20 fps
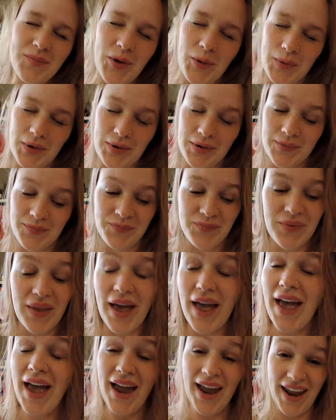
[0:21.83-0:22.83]
Oh my god.
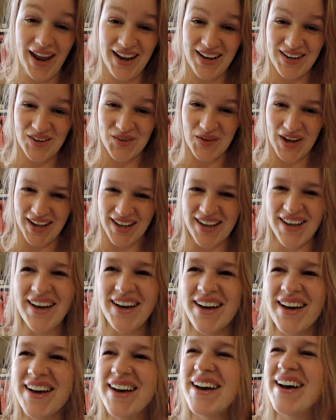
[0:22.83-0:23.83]
Anyway,
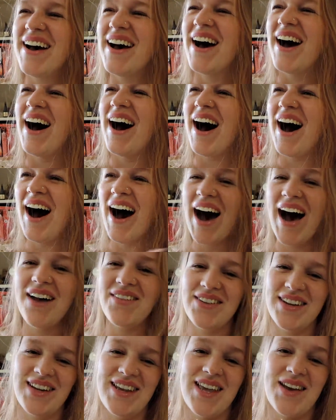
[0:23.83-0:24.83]

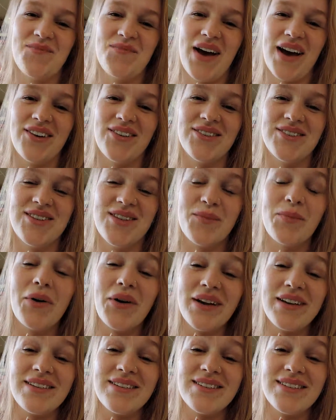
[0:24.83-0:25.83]
I'm gonna get back onto the
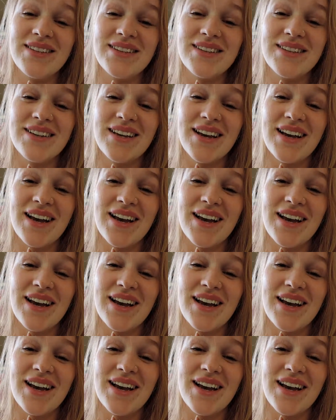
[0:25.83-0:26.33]
points,